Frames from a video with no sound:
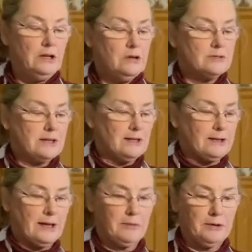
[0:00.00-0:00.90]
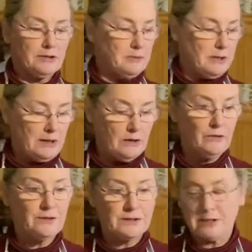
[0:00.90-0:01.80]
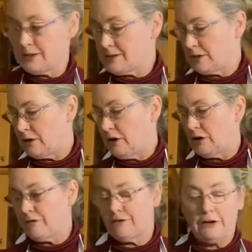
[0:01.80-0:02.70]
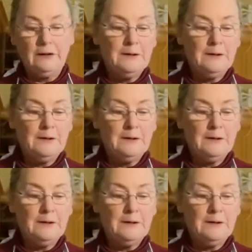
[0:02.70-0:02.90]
It's like that about a meatloaf. It's nice and colourful.